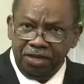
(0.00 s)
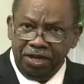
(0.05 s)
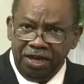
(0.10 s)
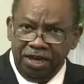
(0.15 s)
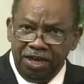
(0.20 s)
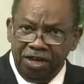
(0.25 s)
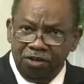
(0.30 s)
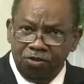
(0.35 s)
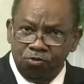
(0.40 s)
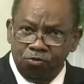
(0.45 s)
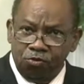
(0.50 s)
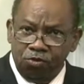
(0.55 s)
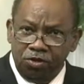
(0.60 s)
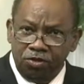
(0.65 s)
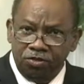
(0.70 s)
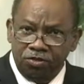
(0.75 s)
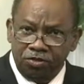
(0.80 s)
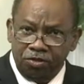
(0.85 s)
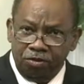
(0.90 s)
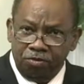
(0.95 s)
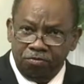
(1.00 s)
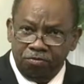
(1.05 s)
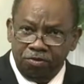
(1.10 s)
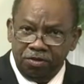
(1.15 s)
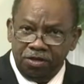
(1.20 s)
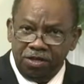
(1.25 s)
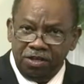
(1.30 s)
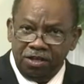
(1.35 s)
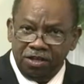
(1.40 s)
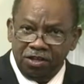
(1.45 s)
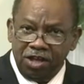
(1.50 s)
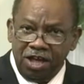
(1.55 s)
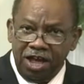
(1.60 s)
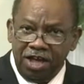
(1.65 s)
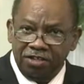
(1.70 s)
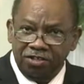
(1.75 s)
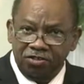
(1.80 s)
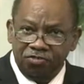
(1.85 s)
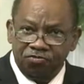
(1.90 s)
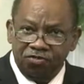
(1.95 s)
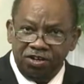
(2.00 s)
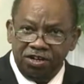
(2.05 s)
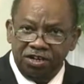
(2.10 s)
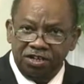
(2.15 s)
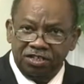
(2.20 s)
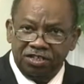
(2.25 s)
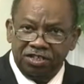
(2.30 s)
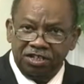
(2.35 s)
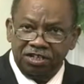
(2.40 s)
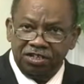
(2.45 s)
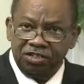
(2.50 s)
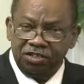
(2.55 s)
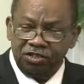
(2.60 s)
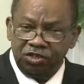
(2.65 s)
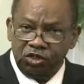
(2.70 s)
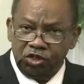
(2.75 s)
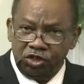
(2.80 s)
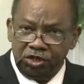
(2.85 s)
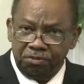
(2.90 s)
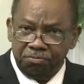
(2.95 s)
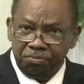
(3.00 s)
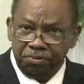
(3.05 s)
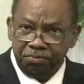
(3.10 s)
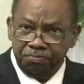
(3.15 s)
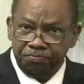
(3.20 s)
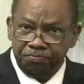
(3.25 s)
and to also concentrate on citizenship.